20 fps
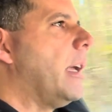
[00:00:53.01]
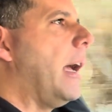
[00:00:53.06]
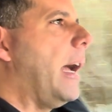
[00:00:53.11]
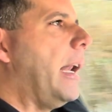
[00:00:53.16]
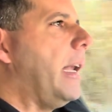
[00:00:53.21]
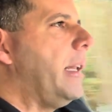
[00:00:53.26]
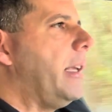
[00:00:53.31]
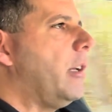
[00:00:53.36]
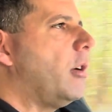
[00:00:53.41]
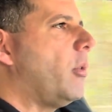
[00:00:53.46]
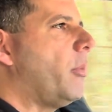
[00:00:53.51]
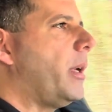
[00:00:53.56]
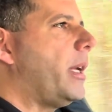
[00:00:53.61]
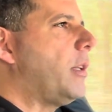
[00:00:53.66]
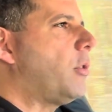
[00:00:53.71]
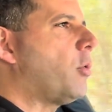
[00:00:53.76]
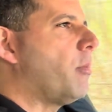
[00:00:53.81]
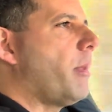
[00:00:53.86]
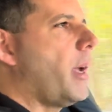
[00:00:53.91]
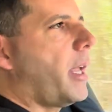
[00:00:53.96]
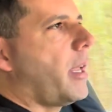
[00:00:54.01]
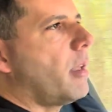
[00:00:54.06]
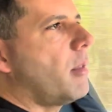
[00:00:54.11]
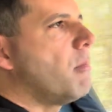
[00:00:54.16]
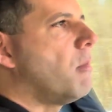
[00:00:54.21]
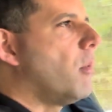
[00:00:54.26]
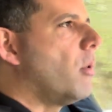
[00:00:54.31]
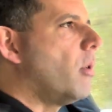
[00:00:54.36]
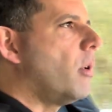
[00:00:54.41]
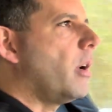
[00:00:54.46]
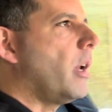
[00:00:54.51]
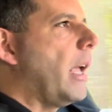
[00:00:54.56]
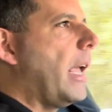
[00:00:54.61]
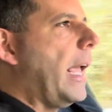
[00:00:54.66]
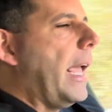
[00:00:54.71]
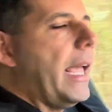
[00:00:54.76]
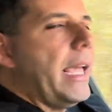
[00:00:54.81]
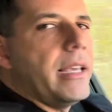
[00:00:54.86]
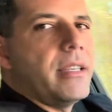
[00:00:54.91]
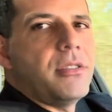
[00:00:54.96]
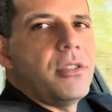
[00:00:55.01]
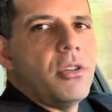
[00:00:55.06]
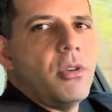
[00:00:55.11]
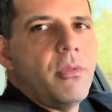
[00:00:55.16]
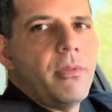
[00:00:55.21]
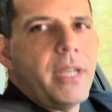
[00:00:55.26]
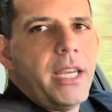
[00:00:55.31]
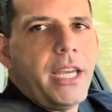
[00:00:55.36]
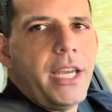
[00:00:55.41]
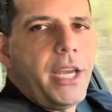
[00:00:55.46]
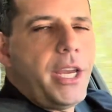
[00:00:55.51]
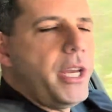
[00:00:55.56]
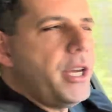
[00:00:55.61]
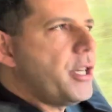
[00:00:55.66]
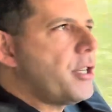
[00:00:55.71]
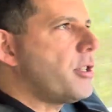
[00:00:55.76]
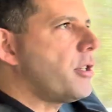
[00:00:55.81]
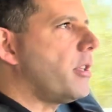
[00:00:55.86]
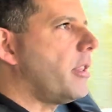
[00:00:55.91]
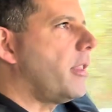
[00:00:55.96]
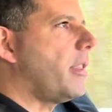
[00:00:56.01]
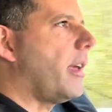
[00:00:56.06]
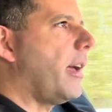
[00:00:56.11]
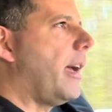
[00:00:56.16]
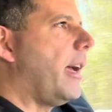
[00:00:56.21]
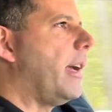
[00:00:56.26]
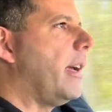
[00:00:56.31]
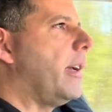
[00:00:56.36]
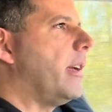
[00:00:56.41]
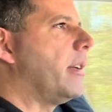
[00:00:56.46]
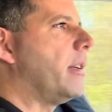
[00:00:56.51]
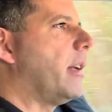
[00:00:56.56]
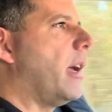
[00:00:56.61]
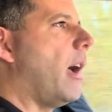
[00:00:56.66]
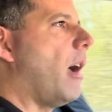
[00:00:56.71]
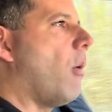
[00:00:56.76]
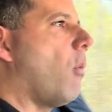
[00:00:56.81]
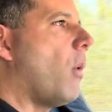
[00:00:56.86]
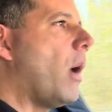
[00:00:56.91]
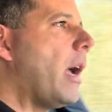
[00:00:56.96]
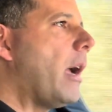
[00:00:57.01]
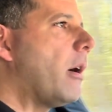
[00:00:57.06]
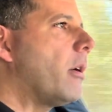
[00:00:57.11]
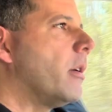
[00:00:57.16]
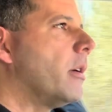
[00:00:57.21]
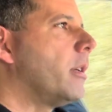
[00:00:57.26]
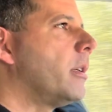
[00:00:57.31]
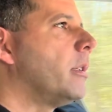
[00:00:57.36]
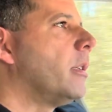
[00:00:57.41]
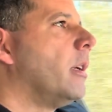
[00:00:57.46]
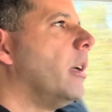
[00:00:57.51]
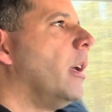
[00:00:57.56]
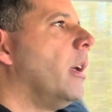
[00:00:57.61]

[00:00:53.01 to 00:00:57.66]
a little bit to make it more SUV-ish than a wagon.